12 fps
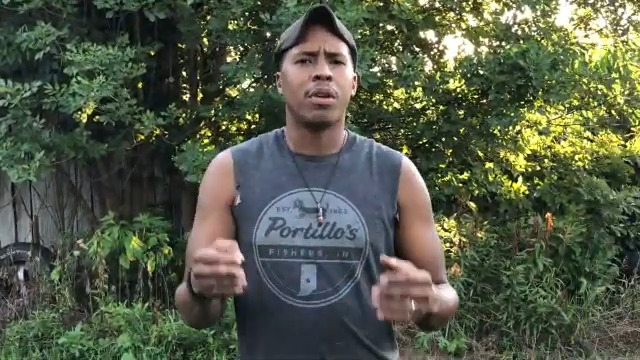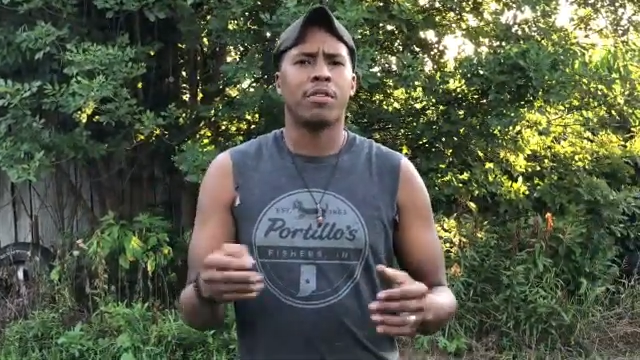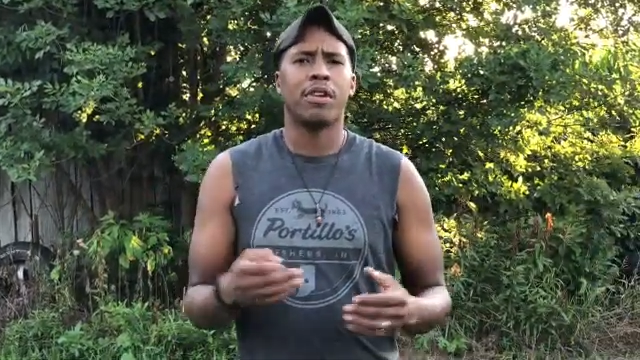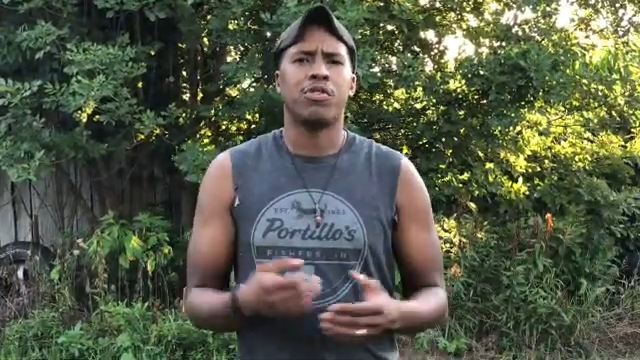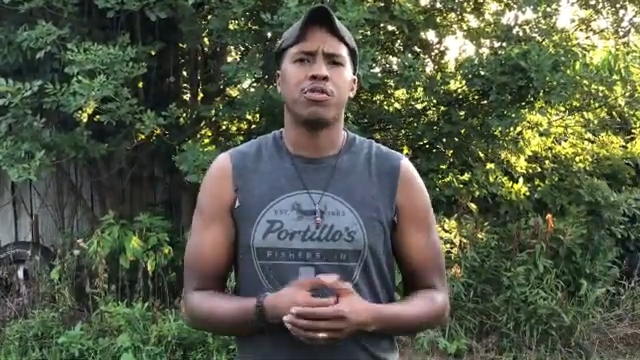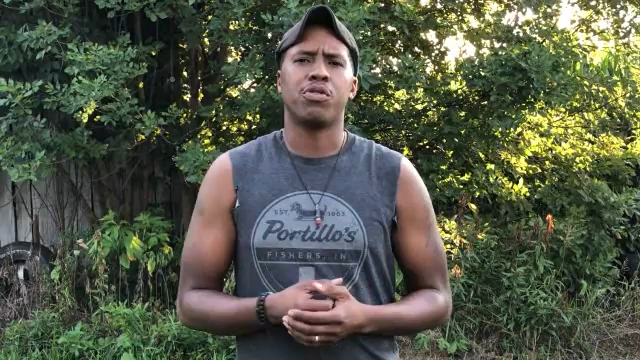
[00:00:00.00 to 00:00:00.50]
We
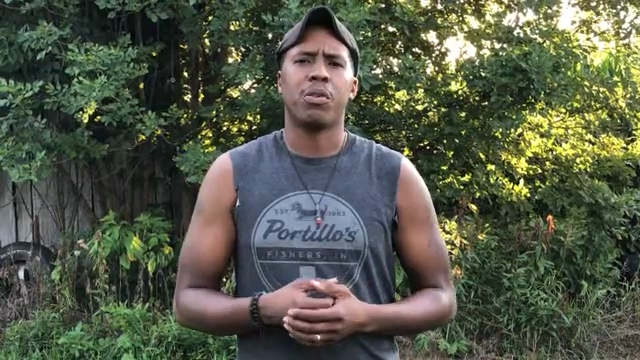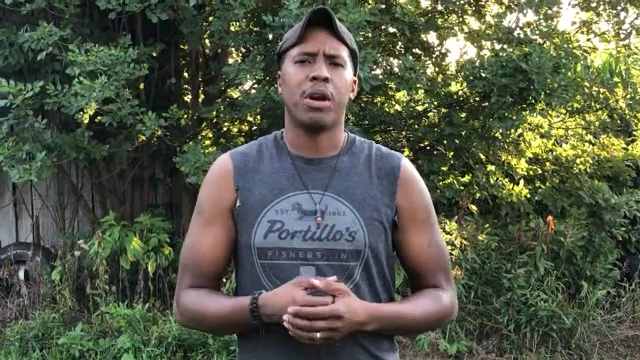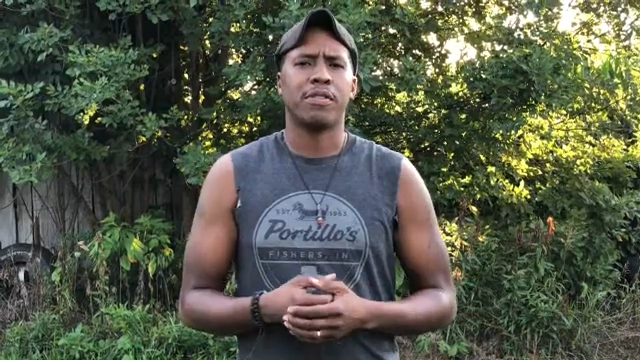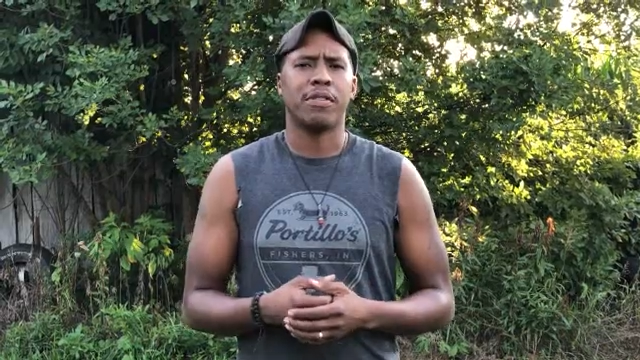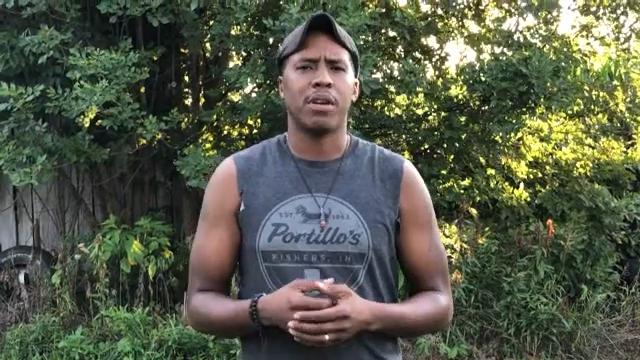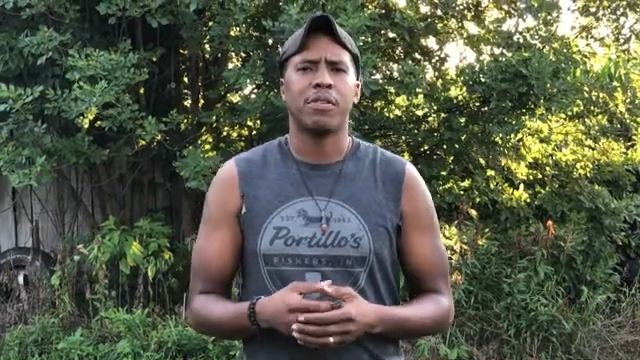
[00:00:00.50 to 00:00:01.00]
don't stay true
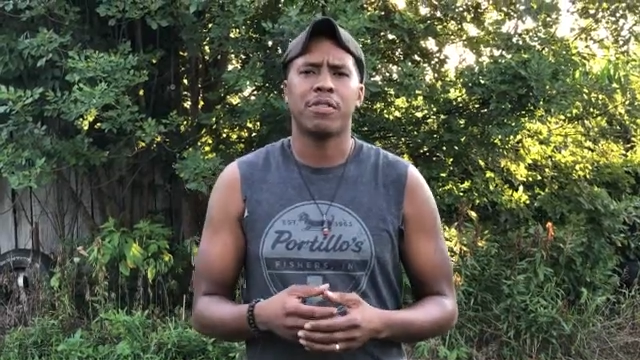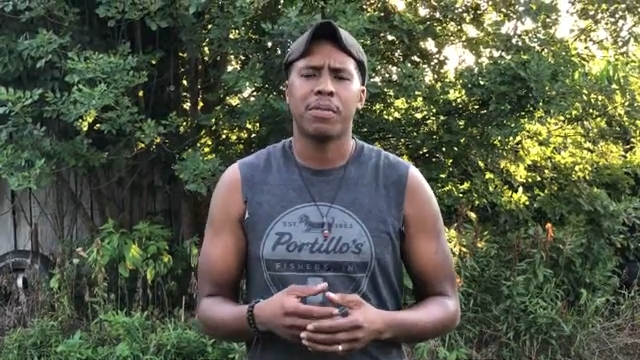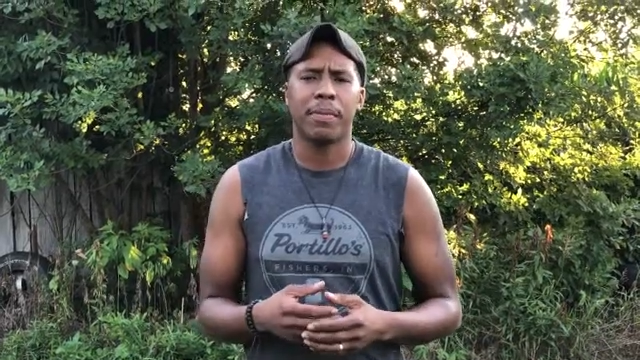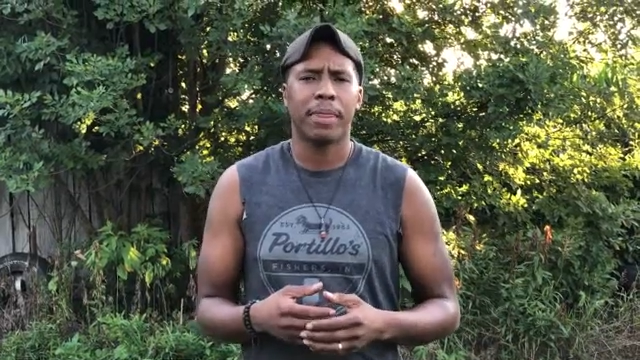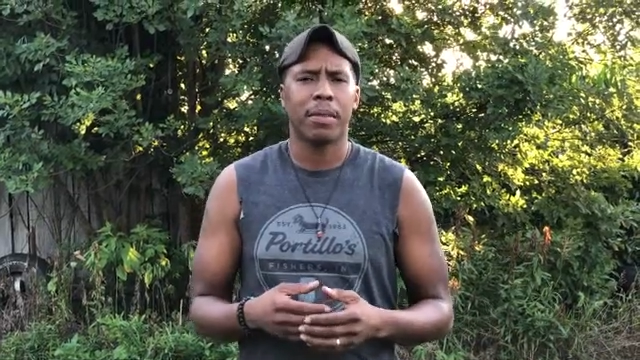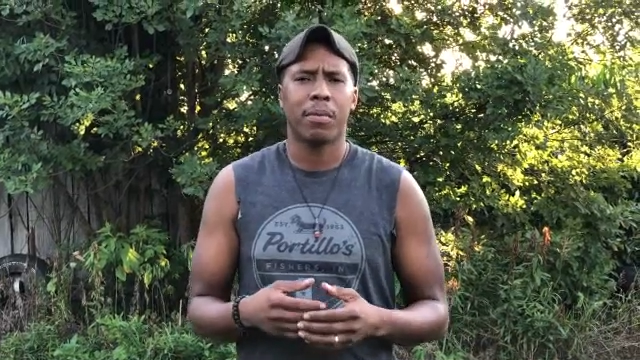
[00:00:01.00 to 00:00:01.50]
to
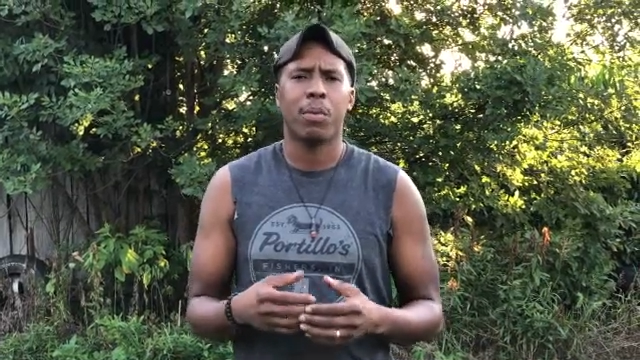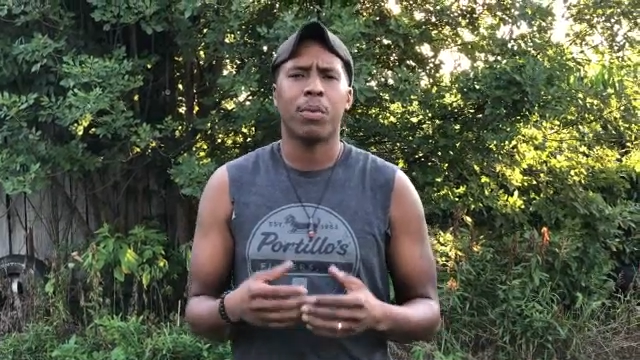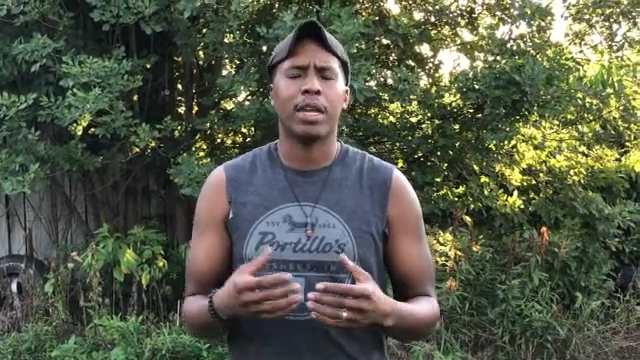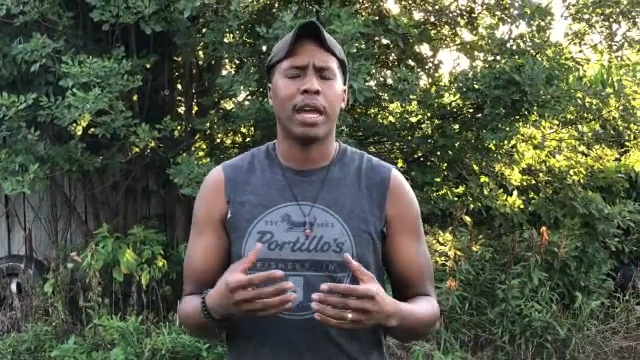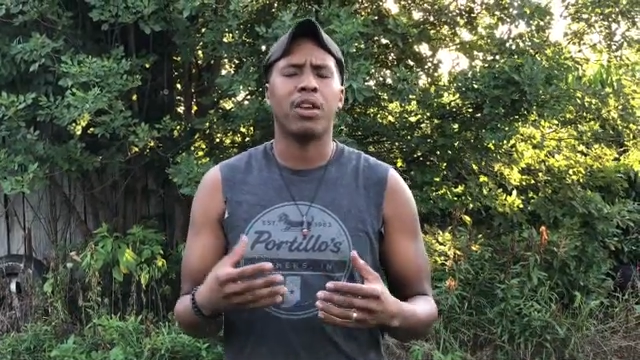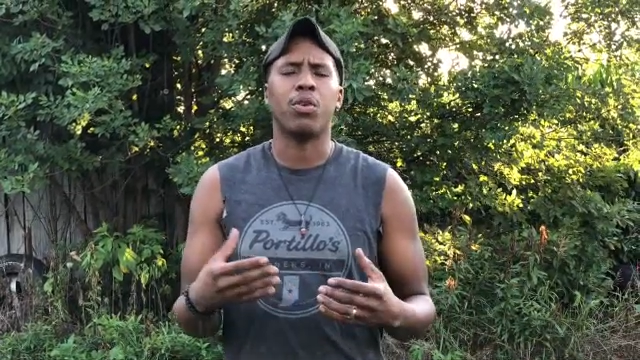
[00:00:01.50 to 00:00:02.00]
ourselves,
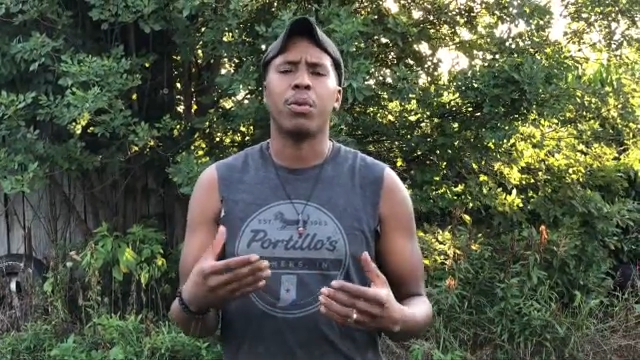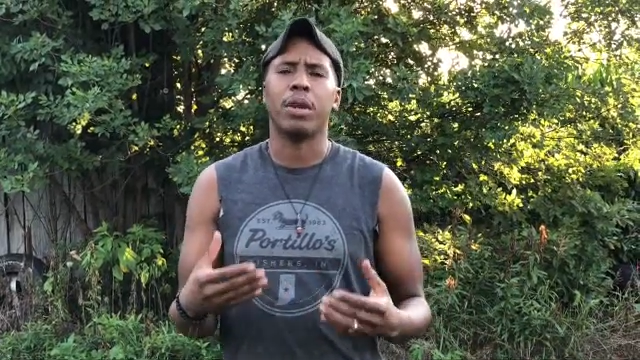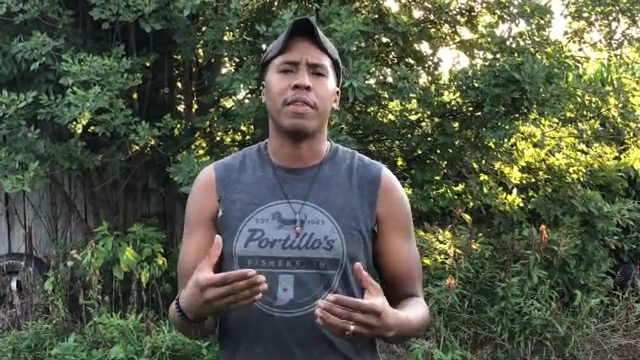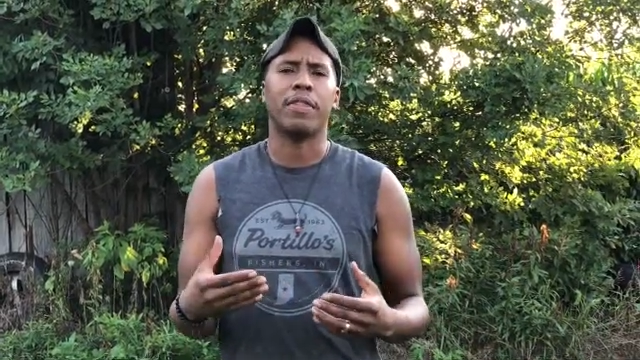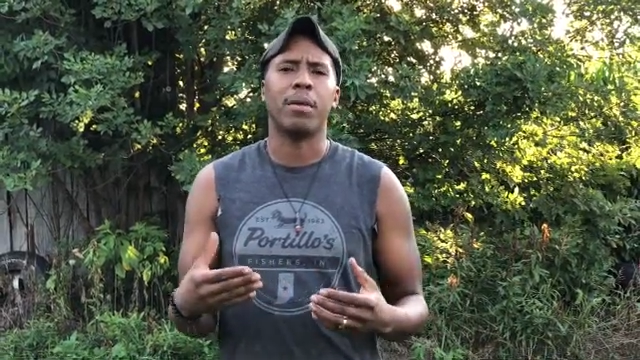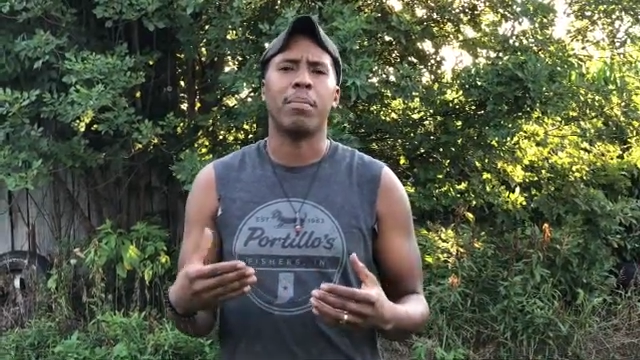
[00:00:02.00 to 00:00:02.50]
we can't
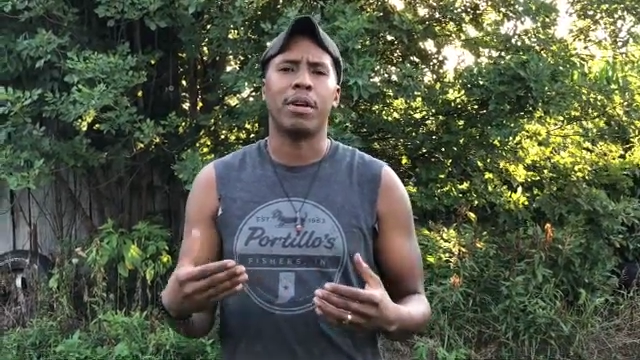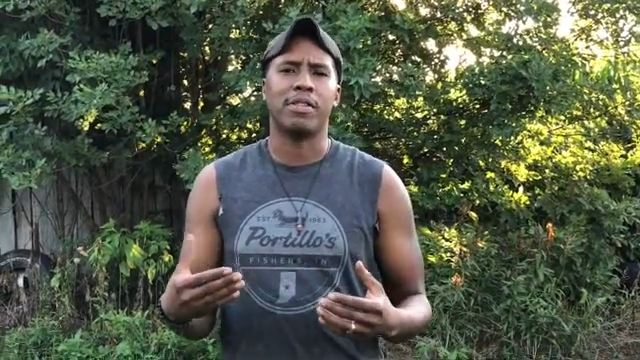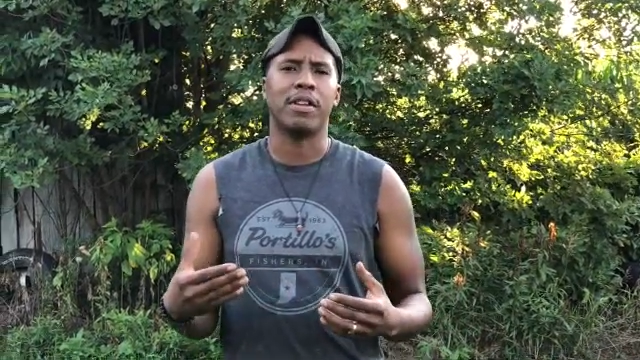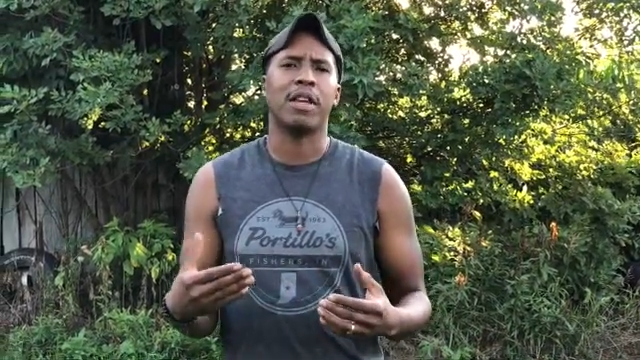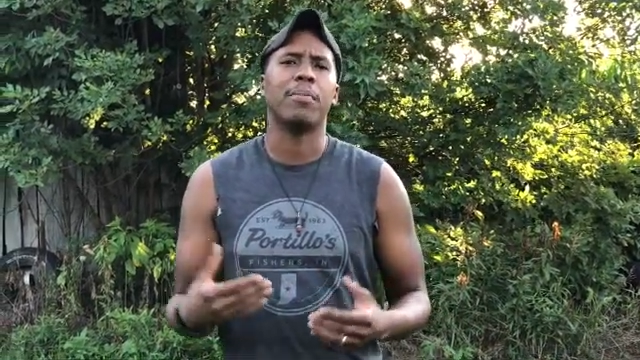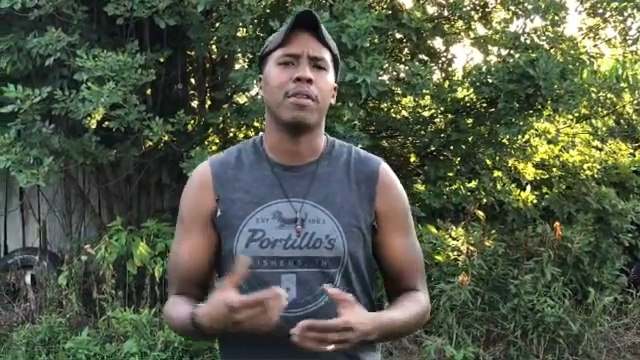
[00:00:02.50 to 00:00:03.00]
do anything
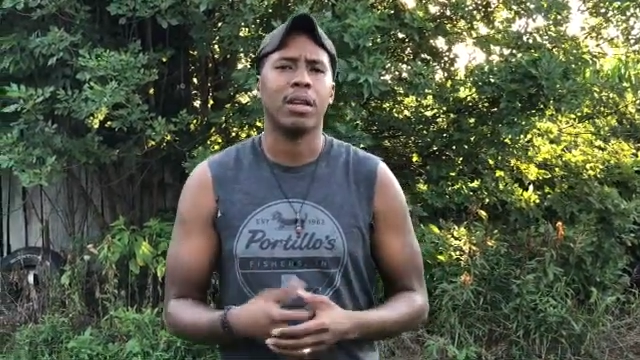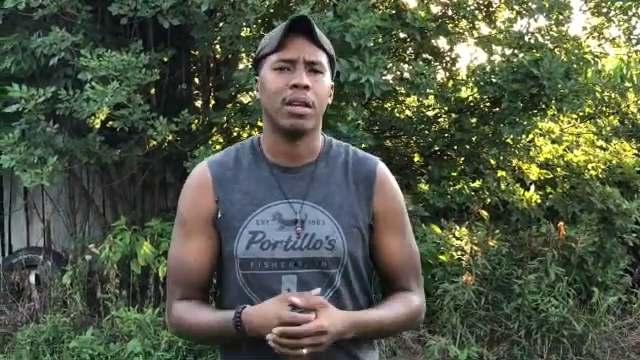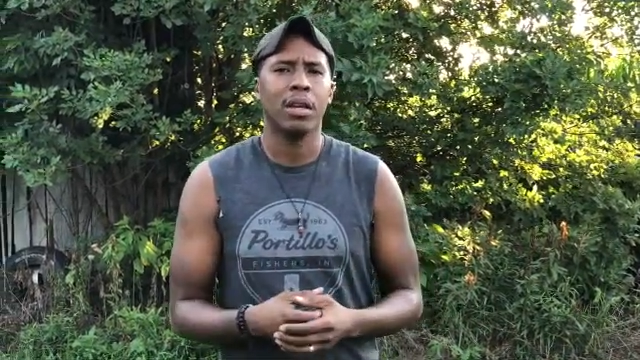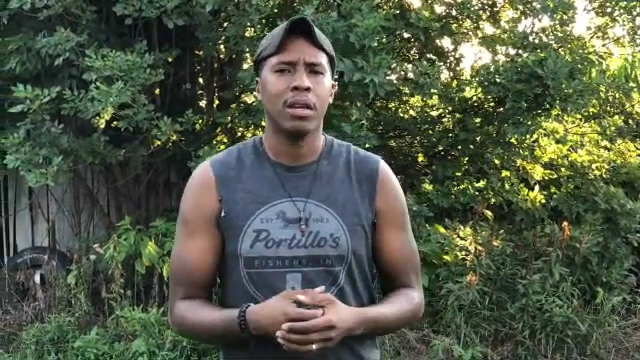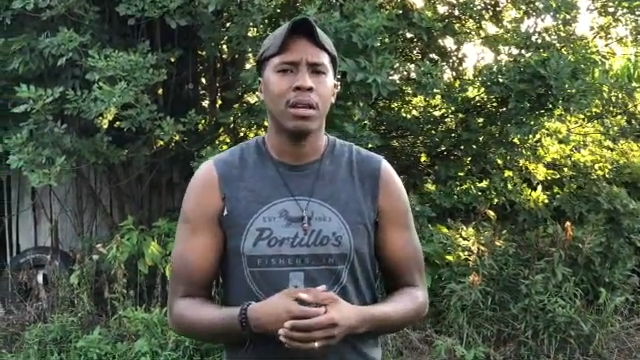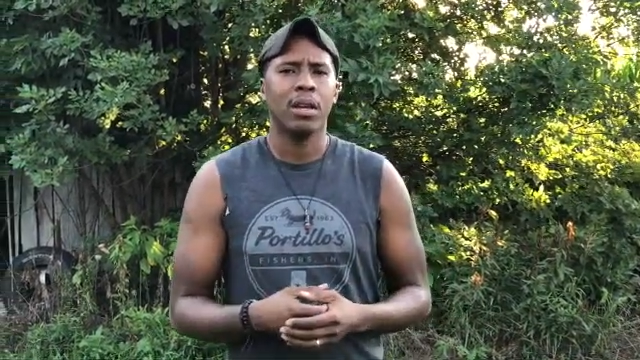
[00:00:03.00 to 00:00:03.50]
but stay empty.